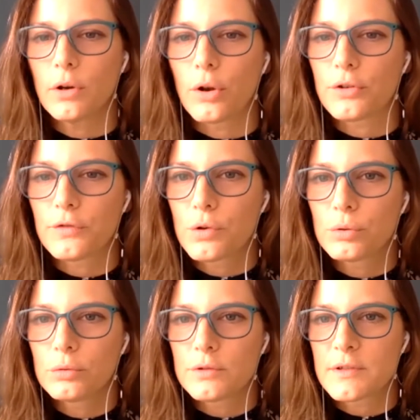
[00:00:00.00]
lot of
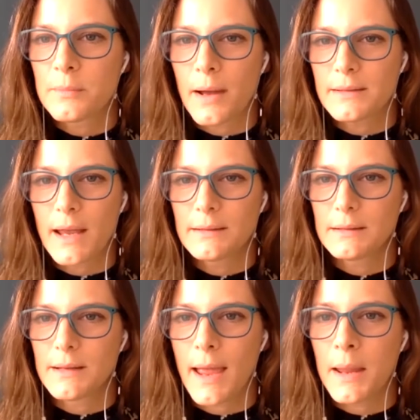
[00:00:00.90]
calls in my
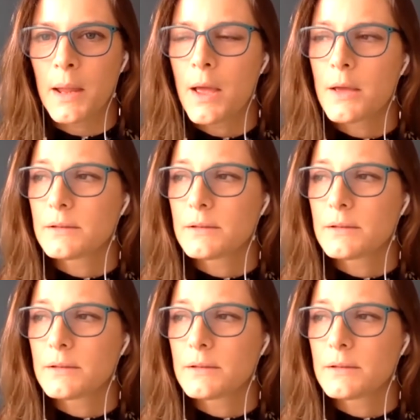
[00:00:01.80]
day-to-day.